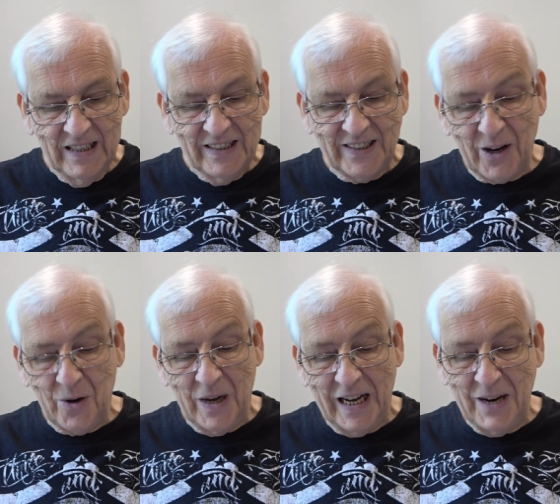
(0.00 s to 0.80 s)

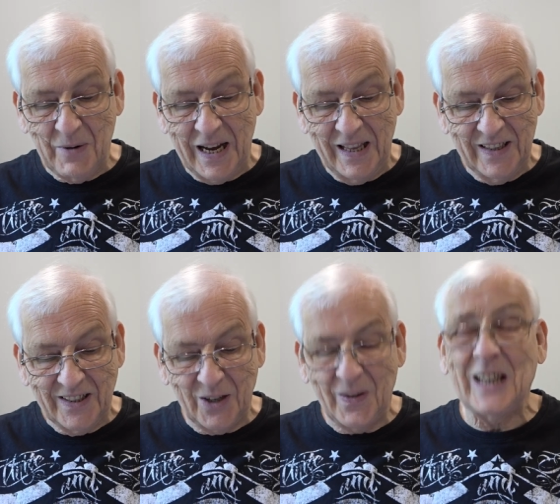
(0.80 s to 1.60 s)
So anyway,
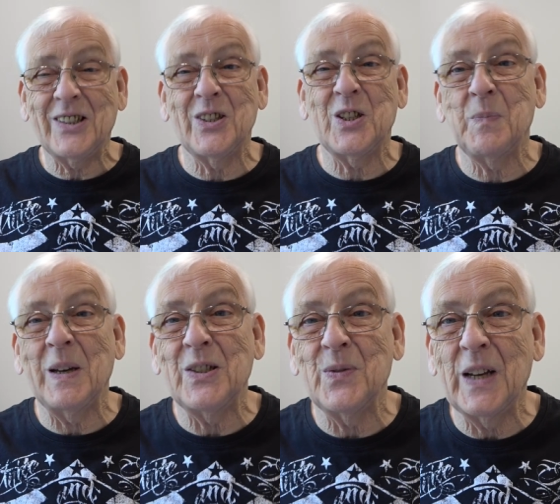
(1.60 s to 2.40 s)
so that's the
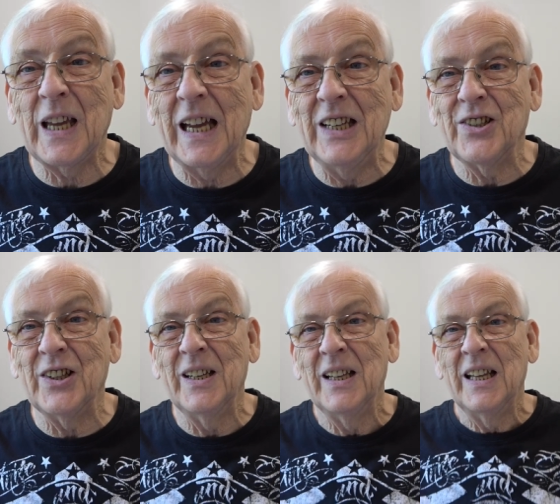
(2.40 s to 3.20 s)

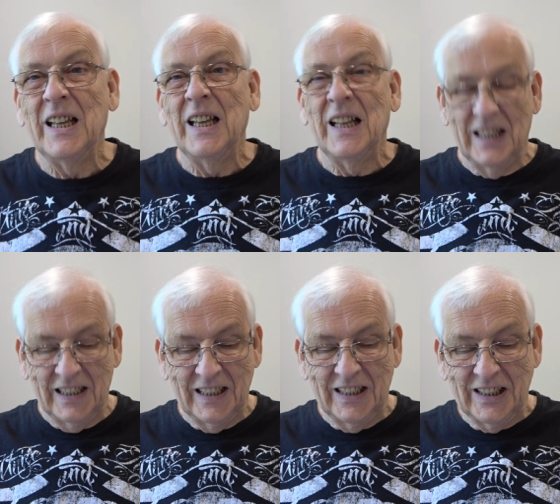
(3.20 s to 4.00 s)
specification.
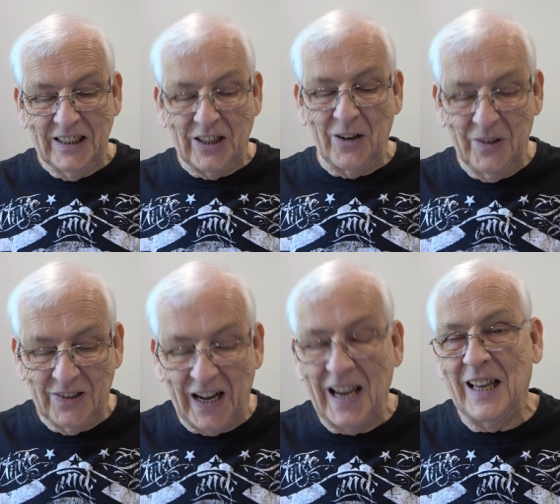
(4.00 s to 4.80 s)
Don't
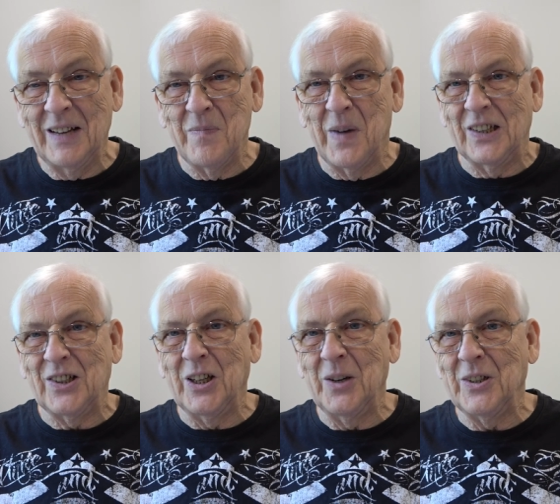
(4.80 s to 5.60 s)
take much
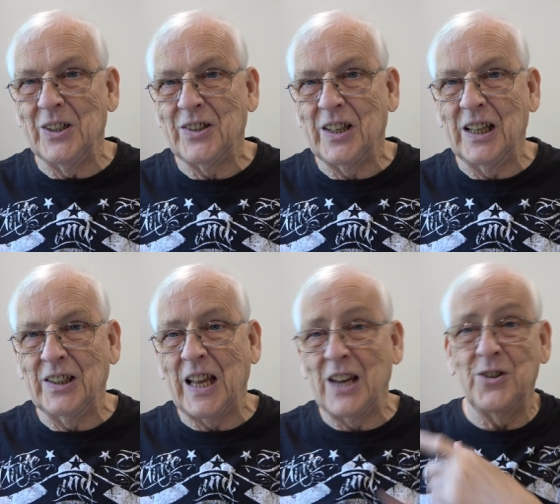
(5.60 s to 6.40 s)
notice because
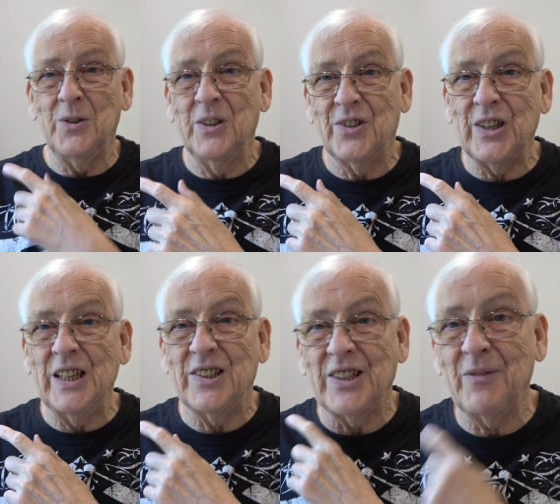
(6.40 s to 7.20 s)
as you can see,
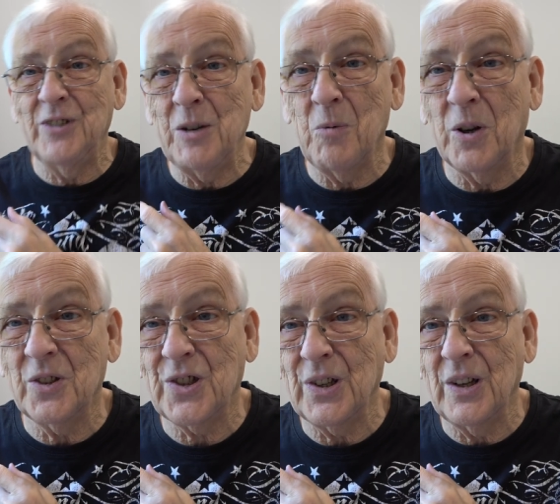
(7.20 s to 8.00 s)
70
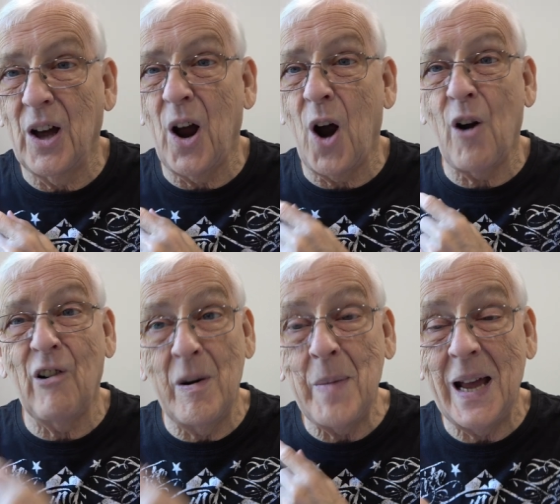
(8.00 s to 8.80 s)
watts
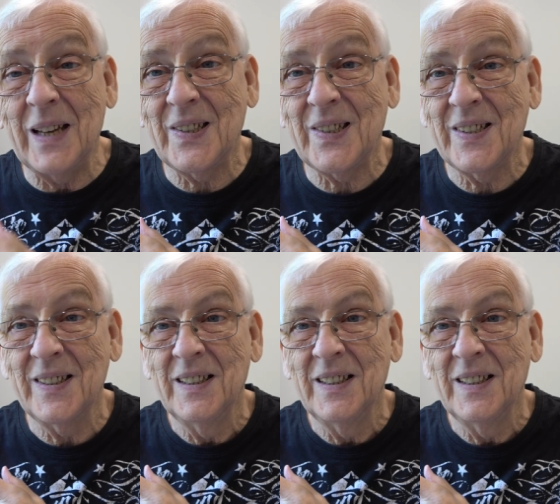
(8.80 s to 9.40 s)
RMS,